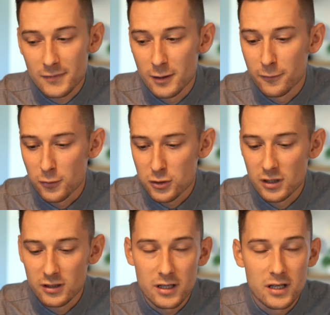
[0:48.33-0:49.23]

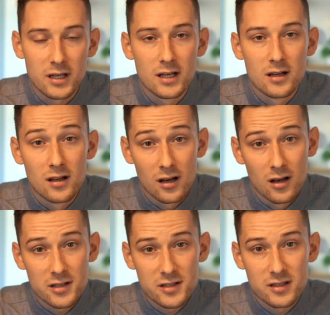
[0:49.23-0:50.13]
unfortunately
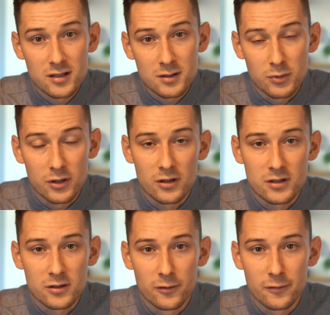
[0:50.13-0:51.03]
lost
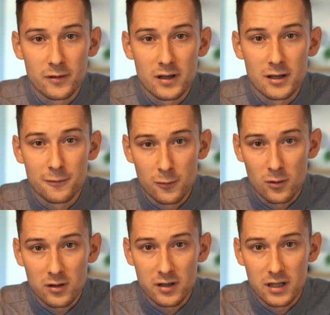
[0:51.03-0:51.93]
because of
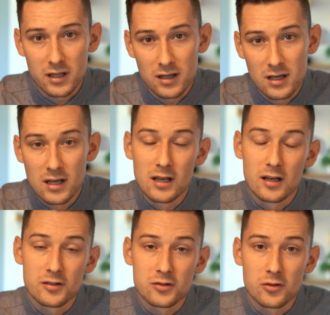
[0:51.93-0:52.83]
faulty
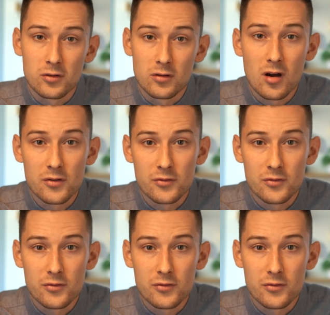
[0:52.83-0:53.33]
external hard